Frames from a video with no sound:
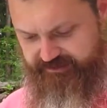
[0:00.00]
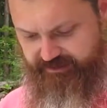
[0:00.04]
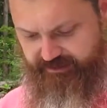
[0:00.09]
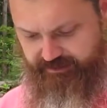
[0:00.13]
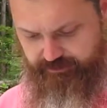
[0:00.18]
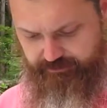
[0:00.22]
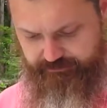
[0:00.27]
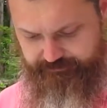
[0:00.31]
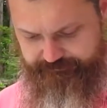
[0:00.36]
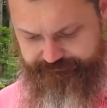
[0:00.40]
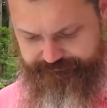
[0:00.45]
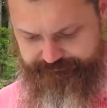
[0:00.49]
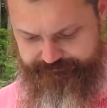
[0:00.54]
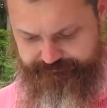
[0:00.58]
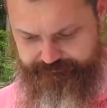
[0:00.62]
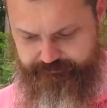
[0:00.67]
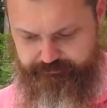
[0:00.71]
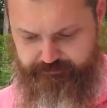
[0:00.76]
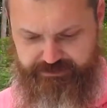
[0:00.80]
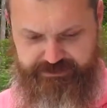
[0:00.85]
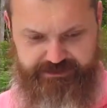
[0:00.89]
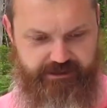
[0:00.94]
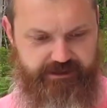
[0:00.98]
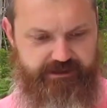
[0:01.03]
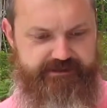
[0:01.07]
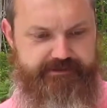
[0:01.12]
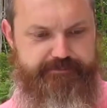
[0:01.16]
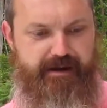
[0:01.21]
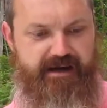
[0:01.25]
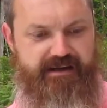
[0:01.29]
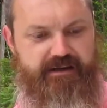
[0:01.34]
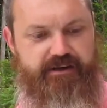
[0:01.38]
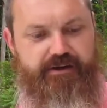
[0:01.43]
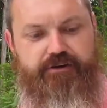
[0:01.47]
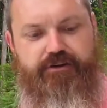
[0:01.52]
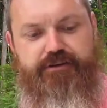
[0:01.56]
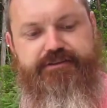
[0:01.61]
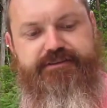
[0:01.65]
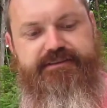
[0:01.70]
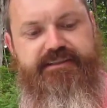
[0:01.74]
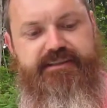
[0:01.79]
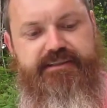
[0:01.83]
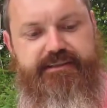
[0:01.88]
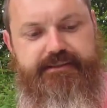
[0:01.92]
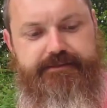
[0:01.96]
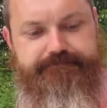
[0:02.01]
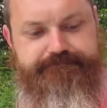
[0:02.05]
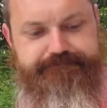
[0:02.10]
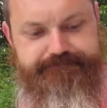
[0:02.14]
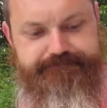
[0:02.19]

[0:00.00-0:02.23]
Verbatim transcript: here, Missouri's about 110.